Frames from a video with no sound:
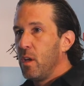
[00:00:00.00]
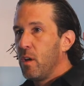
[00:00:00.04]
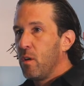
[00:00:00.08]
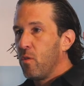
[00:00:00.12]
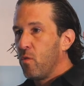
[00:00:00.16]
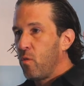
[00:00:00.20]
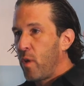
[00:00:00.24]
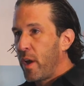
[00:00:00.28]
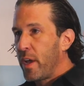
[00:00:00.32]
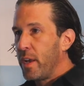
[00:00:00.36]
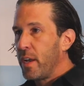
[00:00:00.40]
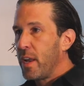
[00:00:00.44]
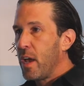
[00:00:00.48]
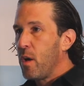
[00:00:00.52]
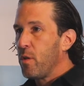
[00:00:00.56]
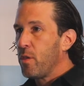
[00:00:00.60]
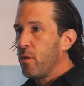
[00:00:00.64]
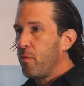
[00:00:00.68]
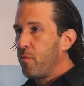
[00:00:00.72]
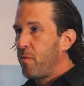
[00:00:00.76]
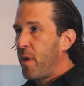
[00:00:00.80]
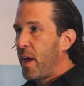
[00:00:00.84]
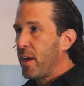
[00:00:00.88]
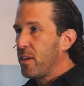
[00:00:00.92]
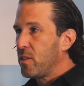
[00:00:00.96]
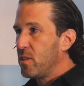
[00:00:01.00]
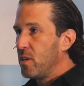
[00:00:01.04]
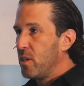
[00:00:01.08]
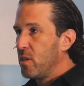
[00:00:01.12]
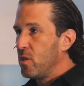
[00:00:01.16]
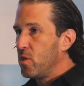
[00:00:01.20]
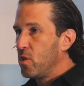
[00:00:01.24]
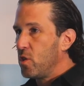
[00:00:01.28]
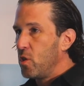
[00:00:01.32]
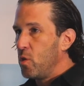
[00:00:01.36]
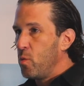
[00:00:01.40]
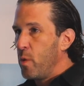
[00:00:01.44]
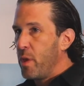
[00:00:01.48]
Right now, the fact
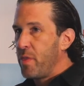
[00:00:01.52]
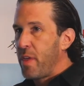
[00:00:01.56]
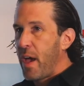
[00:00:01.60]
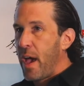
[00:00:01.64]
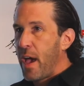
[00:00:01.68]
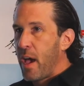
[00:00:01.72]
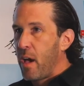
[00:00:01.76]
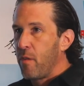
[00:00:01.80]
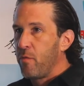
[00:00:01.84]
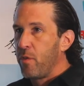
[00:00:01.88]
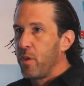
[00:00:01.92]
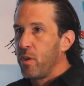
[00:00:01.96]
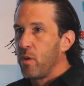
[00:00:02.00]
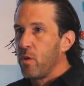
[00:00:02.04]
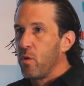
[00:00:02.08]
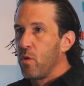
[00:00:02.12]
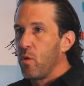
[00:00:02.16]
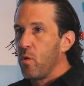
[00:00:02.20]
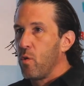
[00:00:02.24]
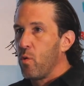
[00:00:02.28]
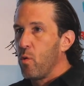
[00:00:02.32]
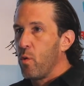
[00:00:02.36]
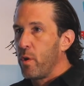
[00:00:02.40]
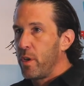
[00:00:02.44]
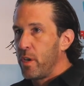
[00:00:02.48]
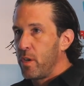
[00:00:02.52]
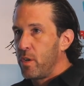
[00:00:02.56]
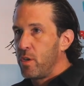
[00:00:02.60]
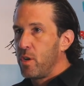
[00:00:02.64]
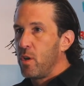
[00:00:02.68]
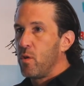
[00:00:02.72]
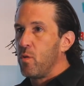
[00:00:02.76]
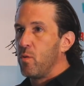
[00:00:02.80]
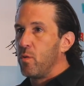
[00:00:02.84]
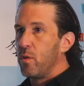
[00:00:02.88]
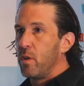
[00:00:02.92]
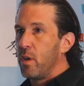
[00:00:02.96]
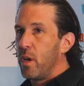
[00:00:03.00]
is you either have it or you
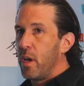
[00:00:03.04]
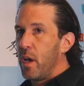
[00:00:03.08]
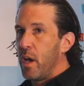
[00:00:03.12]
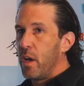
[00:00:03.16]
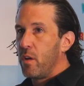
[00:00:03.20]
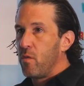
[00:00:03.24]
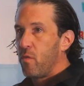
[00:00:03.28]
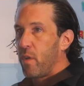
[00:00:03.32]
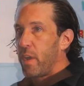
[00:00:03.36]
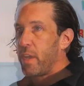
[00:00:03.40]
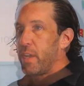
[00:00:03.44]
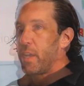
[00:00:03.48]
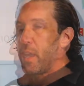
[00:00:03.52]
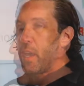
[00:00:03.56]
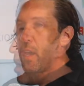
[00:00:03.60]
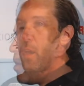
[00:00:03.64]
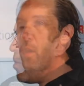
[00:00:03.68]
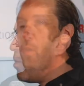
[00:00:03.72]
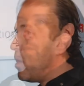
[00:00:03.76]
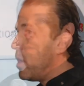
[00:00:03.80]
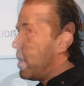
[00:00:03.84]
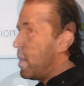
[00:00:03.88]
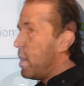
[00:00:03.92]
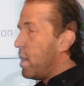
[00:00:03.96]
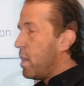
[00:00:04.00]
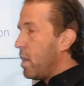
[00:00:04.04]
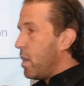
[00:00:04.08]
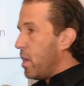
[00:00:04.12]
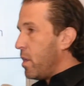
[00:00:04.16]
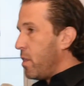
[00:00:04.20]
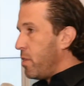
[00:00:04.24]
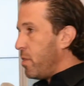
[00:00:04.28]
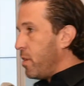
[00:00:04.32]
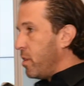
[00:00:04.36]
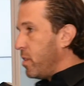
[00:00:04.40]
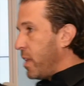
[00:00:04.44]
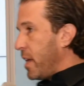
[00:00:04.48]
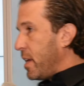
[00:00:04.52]
don't. And right now,
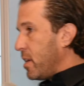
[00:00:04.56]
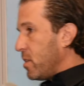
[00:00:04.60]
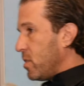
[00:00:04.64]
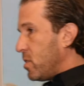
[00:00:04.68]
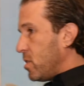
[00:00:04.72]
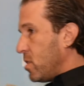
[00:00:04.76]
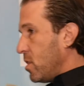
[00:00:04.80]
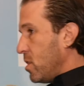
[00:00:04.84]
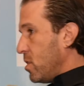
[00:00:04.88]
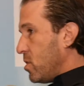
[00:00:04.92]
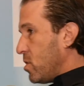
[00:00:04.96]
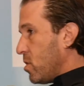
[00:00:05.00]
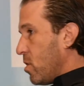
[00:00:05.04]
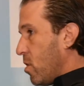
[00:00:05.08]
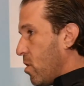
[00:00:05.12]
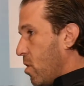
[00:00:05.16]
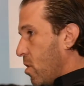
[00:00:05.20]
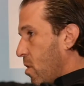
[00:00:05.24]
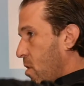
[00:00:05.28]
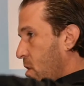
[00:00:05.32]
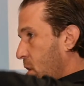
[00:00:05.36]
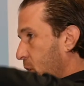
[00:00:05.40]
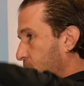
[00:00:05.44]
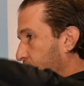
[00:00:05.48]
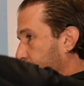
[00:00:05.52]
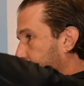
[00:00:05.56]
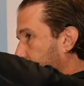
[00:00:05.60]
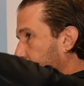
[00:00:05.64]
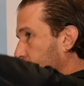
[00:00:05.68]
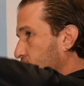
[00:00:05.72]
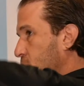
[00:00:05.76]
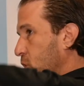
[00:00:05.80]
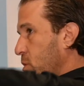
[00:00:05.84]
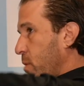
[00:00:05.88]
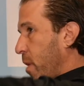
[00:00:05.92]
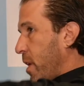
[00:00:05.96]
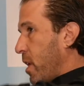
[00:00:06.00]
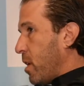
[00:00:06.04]
the latencies are
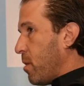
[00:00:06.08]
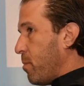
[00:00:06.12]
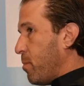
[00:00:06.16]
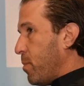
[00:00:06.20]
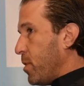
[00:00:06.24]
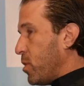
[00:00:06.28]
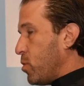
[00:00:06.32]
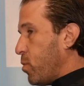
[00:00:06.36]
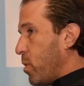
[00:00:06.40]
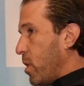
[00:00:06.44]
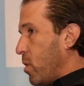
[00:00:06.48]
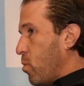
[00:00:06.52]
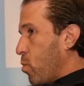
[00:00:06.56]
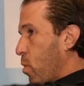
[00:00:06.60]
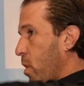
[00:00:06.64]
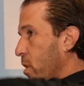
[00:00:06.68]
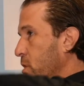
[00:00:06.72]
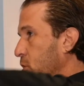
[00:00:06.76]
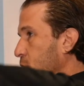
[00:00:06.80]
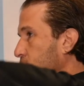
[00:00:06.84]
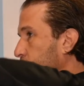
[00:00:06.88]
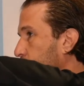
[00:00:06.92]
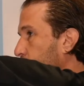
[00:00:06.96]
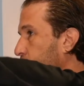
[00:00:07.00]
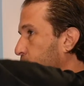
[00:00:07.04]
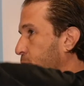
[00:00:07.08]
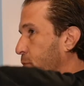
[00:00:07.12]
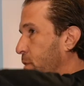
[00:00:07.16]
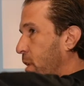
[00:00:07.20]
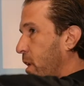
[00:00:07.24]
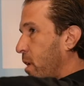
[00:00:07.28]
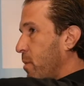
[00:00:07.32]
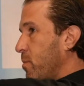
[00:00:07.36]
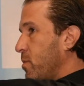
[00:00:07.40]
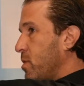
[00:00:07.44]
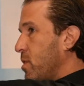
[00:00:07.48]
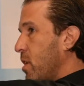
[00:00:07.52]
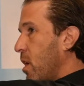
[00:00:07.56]
fluctuating between 1 to 2
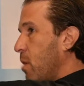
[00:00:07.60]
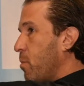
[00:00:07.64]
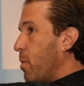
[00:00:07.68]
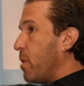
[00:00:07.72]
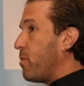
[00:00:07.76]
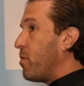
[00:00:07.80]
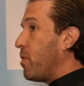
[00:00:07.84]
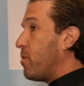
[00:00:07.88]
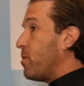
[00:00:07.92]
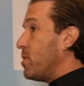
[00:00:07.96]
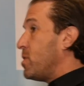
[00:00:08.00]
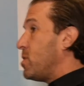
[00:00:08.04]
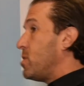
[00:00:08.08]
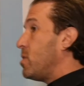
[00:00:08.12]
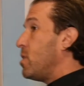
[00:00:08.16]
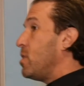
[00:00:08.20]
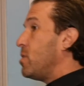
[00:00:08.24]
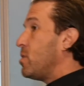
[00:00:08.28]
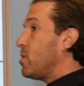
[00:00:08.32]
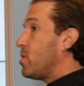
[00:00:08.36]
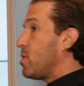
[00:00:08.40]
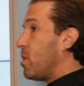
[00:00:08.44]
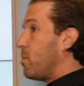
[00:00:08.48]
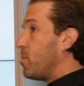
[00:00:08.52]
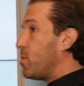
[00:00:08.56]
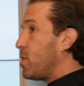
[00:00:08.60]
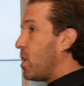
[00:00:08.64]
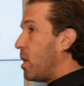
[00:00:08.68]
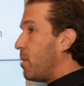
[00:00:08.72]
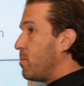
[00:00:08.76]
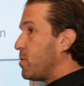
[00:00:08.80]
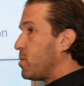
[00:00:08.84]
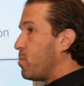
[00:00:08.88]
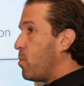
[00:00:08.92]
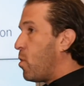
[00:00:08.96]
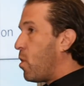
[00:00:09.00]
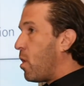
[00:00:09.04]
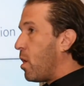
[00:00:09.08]
frames, and we've even seen
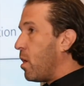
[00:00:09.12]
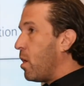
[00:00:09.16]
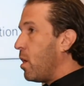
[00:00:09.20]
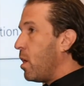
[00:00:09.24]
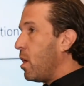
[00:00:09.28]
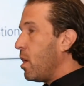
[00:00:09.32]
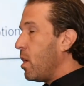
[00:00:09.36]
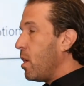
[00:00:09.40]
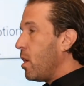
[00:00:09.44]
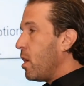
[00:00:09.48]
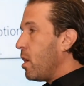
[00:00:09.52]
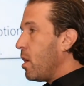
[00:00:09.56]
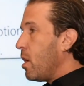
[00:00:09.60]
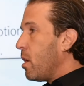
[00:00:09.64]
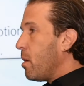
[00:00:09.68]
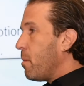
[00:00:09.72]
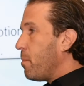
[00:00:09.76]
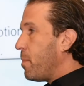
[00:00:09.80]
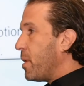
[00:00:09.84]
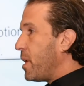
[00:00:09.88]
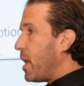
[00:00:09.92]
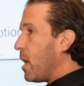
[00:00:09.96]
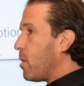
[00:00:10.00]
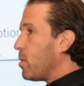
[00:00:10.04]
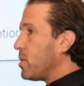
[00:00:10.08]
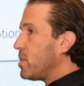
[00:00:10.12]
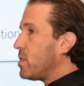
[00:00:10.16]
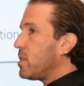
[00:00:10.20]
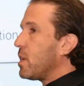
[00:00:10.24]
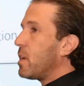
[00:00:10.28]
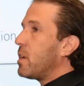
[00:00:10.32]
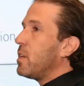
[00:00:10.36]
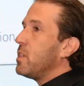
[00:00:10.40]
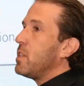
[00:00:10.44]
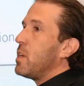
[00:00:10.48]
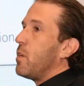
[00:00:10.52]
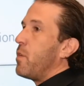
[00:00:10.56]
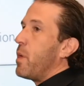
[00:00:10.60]
sometimes more. But now a
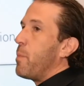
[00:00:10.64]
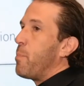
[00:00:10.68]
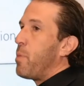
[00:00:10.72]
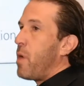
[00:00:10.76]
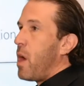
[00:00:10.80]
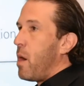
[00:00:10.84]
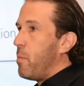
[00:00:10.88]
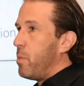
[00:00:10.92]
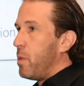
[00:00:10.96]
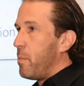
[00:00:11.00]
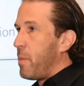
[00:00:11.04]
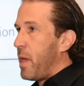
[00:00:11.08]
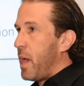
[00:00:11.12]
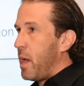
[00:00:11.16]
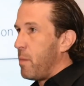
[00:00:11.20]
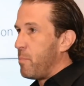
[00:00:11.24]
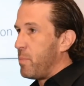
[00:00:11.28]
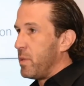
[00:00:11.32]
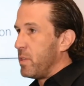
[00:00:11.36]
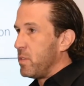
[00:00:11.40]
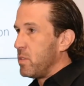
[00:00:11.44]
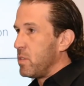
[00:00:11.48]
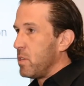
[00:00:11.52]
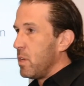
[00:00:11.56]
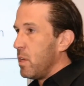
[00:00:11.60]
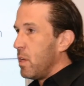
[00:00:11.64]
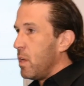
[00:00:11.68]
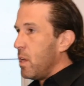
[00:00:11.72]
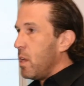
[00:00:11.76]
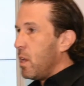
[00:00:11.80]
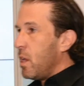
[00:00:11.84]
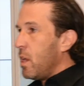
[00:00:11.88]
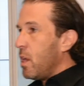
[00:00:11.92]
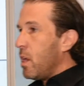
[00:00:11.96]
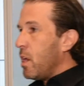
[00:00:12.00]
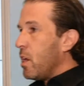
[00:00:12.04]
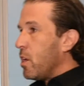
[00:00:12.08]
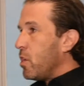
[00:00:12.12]
secondary problem happened.
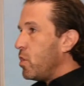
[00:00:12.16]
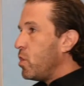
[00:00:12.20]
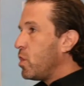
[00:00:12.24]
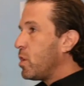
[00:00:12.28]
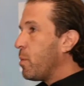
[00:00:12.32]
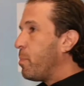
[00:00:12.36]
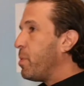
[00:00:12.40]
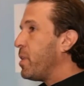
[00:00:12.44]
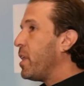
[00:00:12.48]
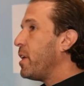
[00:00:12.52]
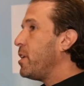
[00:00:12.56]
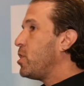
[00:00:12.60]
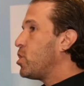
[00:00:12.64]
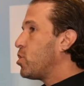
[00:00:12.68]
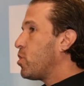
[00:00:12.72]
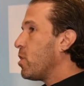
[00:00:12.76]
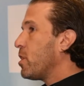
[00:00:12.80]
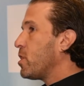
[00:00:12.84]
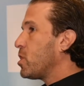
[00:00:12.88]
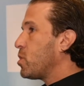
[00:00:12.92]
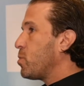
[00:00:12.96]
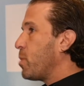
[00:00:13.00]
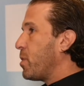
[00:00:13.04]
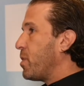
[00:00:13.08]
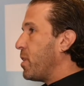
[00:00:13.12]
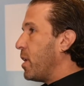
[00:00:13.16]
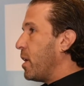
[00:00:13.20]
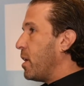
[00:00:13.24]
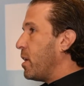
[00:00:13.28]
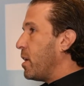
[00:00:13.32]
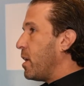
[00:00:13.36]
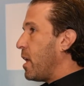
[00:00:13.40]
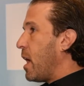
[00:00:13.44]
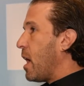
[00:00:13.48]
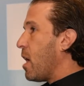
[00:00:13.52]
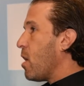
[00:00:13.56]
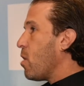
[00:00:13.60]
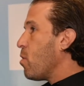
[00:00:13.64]
You could play tricks with it.
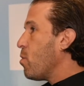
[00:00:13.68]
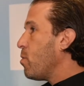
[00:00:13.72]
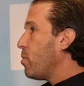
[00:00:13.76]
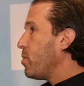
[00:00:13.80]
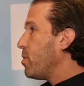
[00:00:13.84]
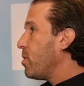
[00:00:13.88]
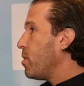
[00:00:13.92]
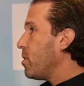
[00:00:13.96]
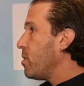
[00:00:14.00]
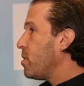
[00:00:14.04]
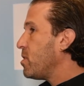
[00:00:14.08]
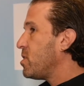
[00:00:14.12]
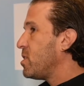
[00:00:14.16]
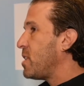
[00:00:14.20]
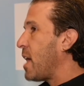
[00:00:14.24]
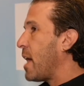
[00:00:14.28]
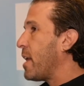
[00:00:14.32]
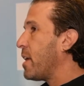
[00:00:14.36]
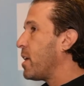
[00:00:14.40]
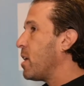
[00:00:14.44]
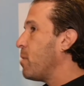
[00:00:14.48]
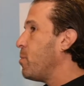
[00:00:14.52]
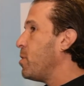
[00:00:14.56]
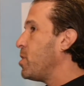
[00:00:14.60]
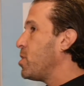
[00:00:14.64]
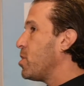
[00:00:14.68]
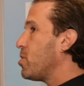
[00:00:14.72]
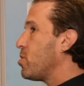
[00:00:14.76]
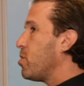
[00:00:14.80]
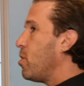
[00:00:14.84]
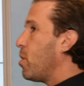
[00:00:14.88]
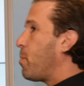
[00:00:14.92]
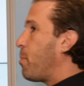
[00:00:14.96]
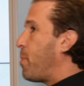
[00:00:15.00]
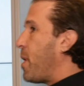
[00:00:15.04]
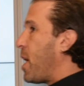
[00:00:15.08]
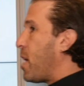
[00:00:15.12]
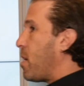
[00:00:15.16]
Now static images
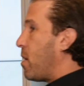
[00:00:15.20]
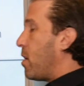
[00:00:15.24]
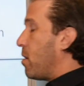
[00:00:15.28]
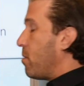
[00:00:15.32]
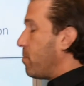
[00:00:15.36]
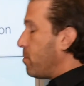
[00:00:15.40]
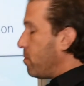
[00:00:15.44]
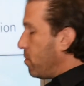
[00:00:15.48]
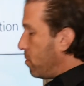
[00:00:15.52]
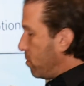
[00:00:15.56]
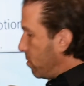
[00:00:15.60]
look better.